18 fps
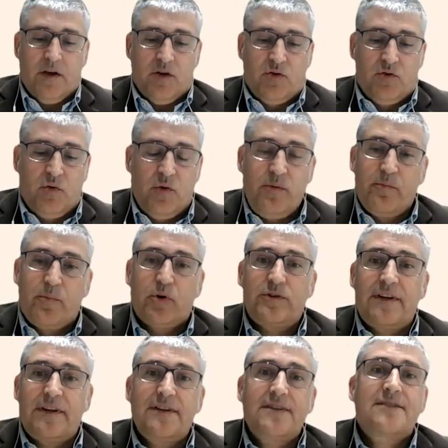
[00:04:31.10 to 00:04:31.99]
2
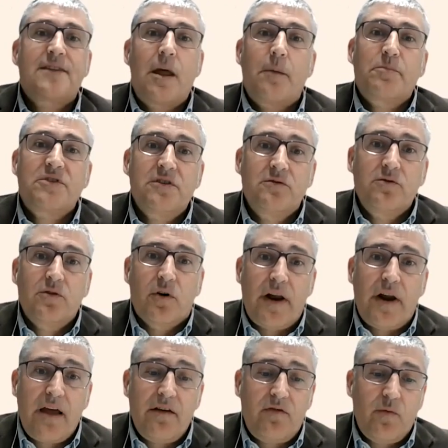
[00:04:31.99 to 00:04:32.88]
important steps in your
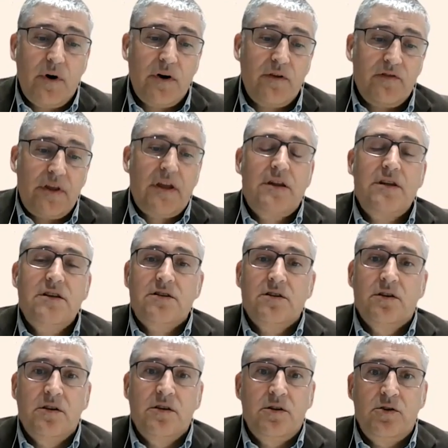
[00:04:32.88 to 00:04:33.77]
life. One of them
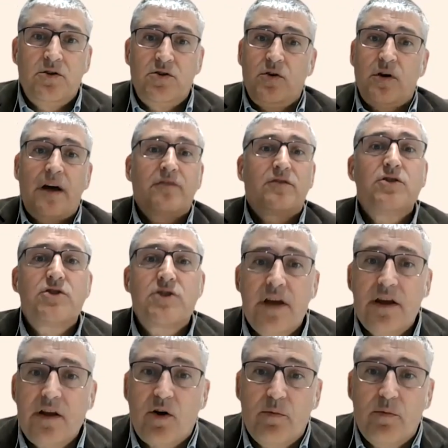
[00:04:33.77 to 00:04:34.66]
is you have to
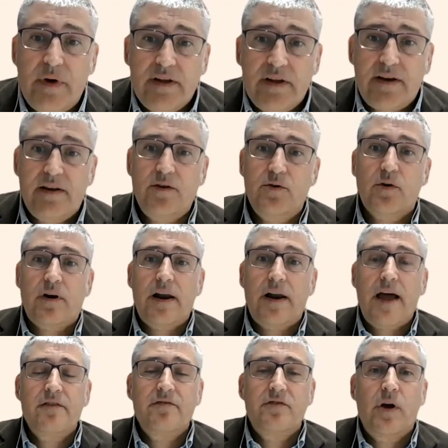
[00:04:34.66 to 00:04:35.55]
change completely your
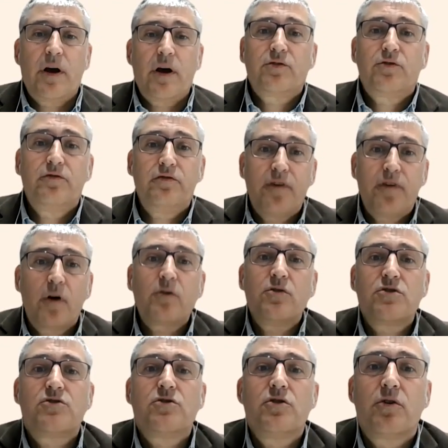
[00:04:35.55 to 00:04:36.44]
life. You have to
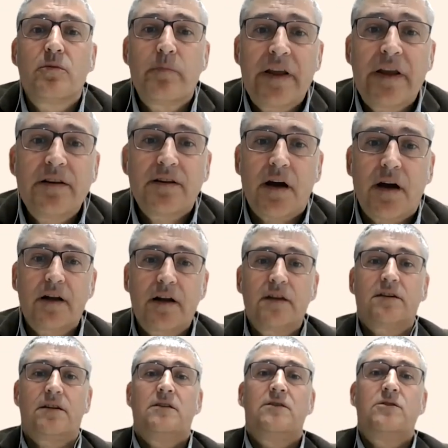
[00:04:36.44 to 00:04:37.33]
focus your main
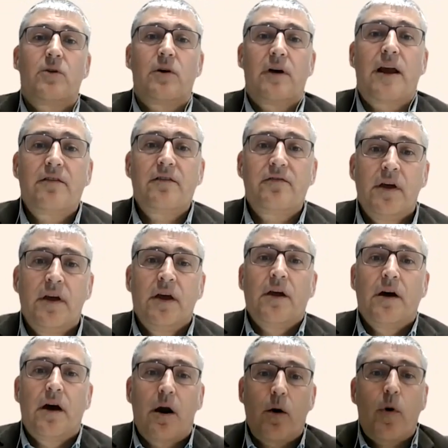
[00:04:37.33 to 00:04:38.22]
target in your life
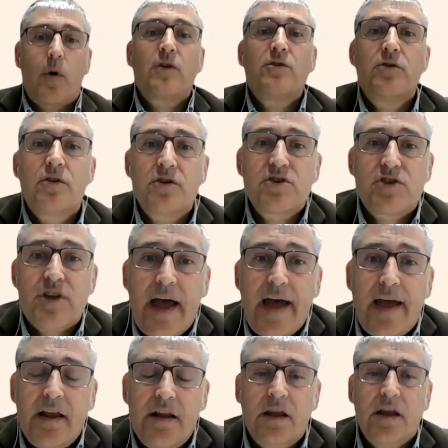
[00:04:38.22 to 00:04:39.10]
around your
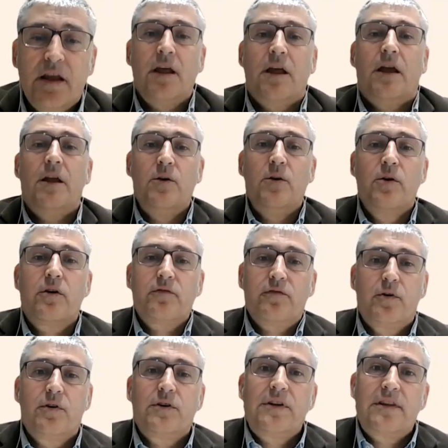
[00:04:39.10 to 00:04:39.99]
child and look
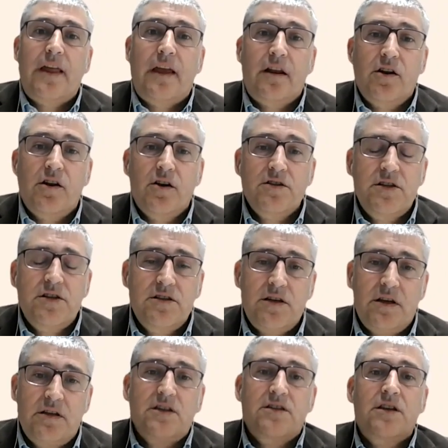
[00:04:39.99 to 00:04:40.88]
for the
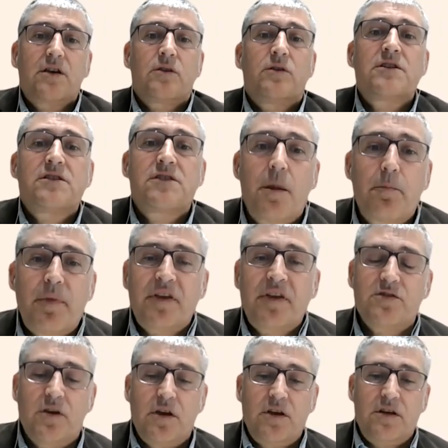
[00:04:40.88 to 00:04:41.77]
diagnosis. And the second step
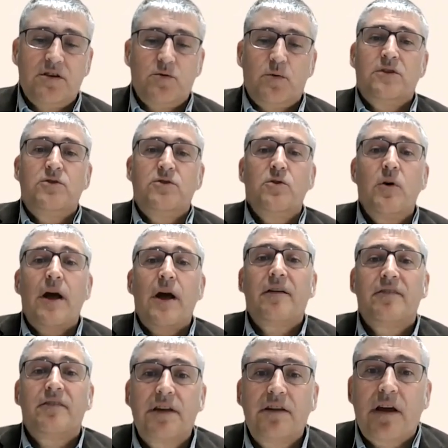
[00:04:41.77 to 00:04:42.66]
is when you
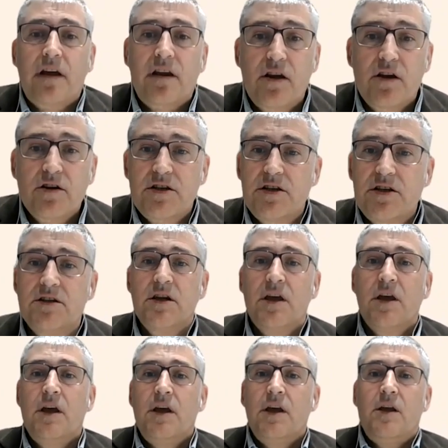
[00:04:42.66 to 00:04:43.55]
have the diagnosis,
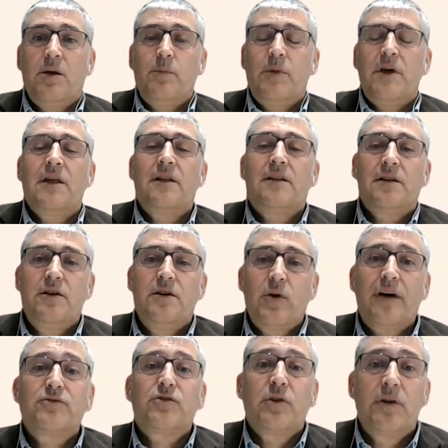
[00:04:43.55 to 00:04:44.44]
immediately
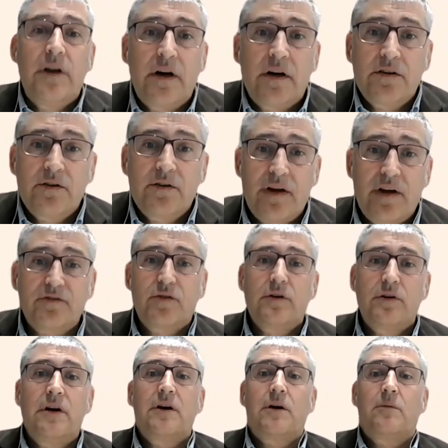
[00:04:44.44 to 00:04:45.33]
you have to learn. You have to
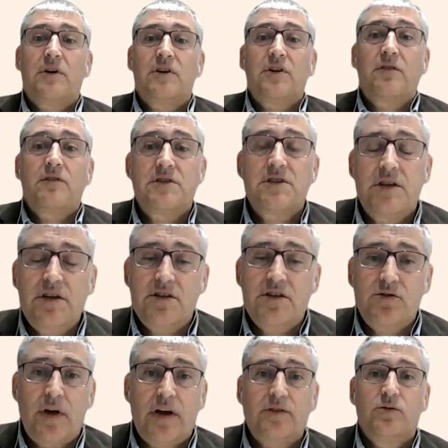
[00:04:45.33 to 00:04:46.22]
learn about the
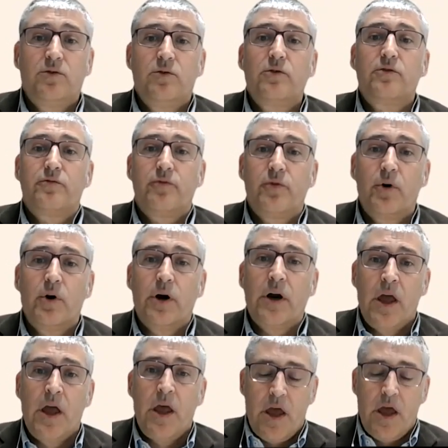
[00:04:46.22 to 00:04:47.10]
disease. You have to look
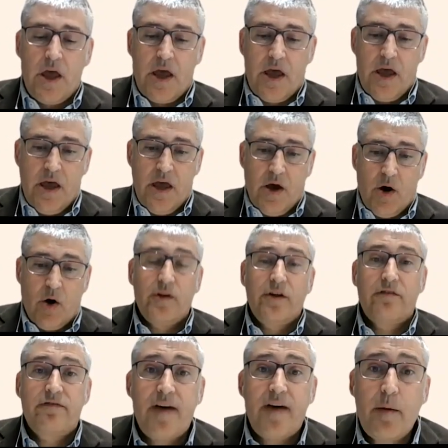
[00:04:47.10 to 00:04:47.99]
for
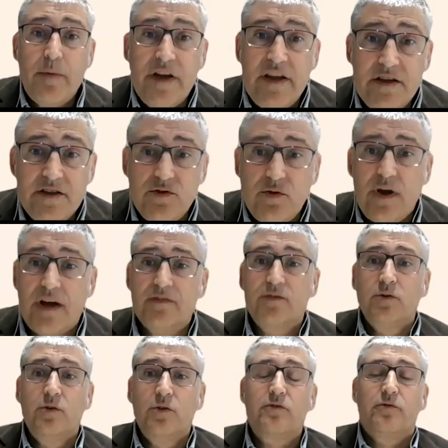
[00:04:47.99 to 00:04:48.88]
other families. You
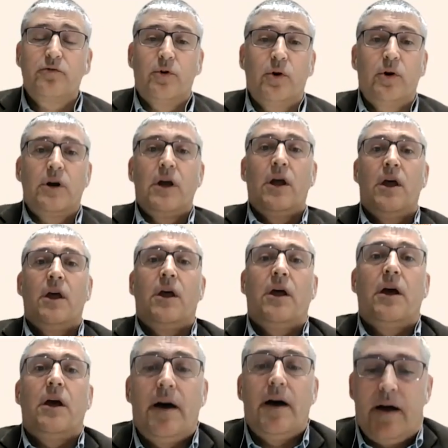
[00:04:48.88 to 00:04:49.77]
have to look for
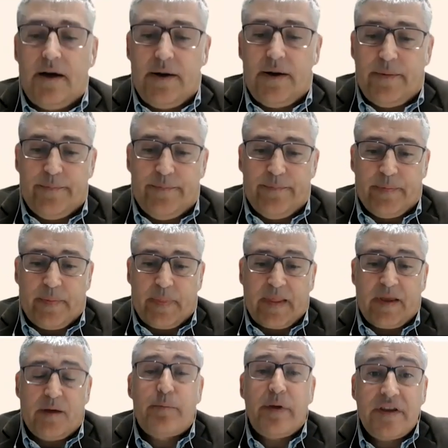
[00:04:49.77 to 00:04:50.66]

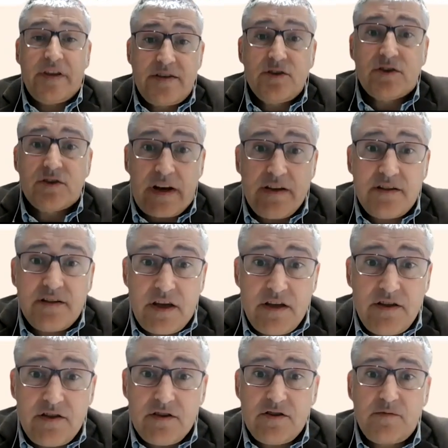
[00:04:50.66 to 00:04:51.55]
patient
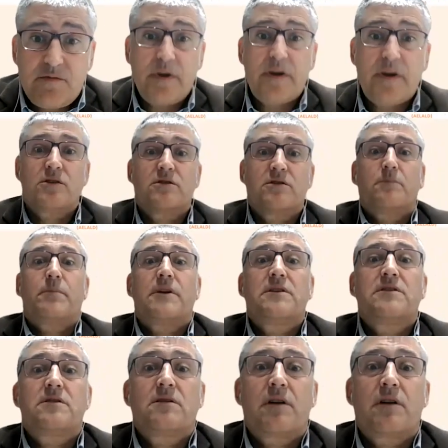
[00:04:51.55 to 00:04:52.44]
organizations, because the
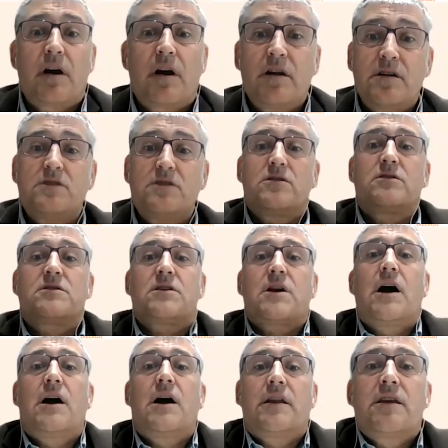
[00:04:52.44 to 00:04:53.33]
patient organizations
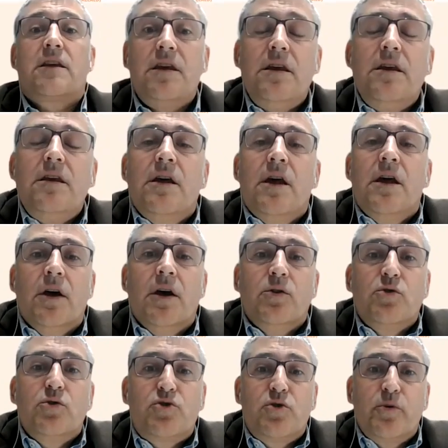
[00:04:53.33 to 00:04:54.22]
are the key
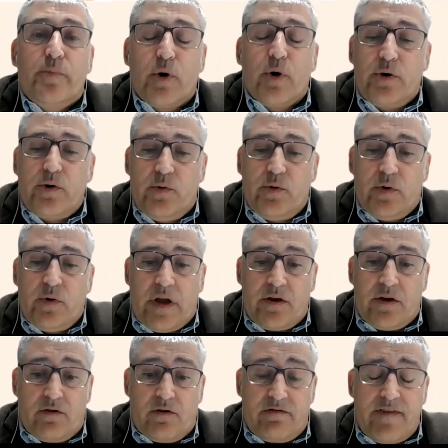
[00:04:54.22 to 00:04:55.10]
to support you
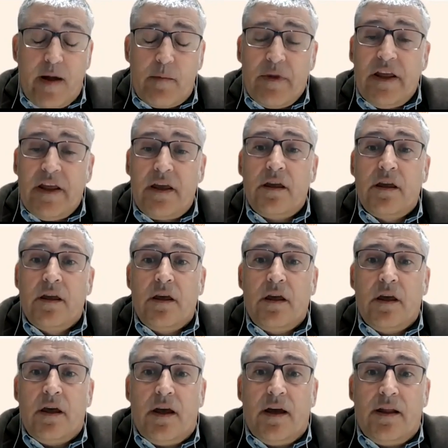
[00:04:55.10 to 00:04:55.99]
and your family.
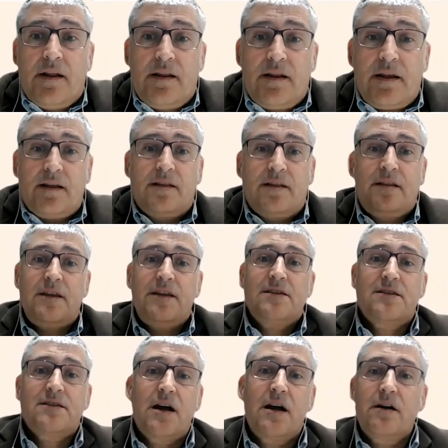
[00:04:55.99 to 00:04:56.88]
And
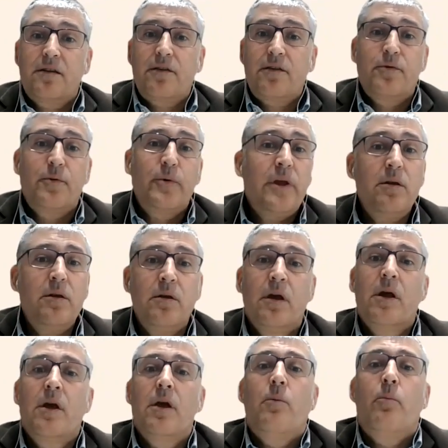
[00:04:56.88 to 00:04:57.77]
these are the
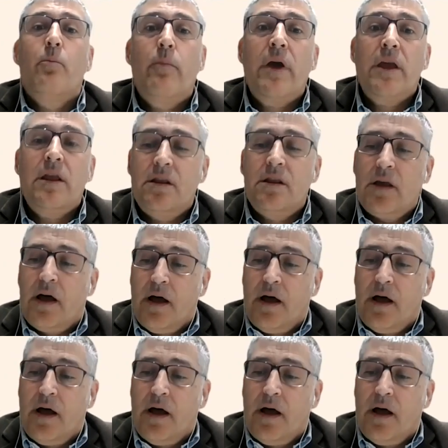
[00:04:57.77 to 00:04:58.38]
3 main